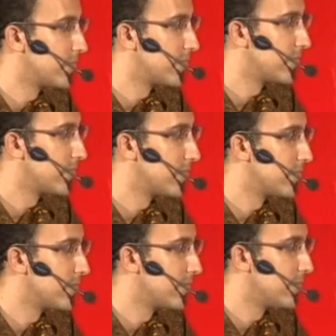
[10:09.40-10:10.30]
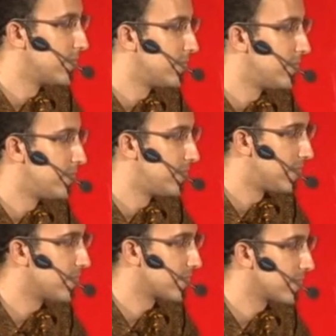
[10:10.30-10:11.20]

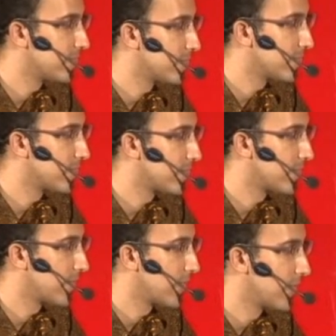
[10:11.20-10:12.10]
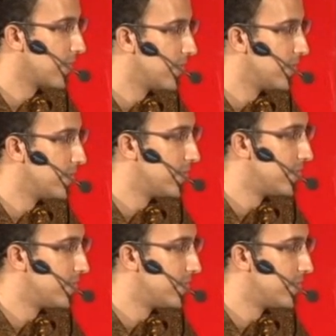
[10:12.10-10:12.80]
This person isn't speaking.